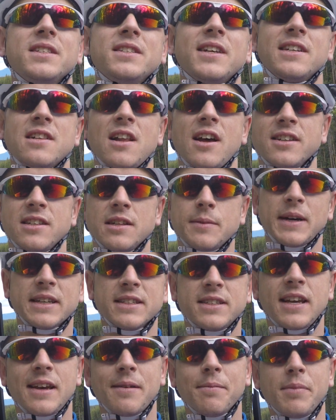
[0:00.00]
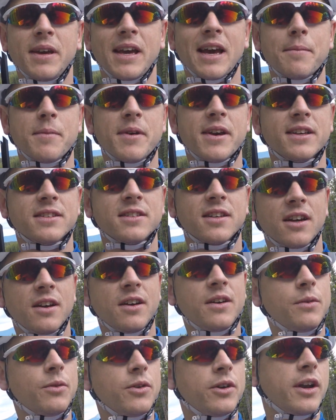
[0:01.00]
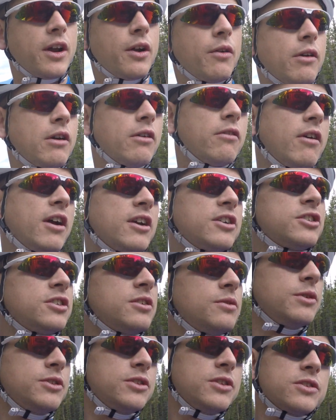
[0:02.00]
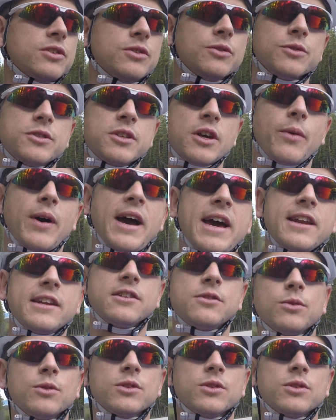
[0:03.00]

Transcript: that is me. My lips are so chapped, I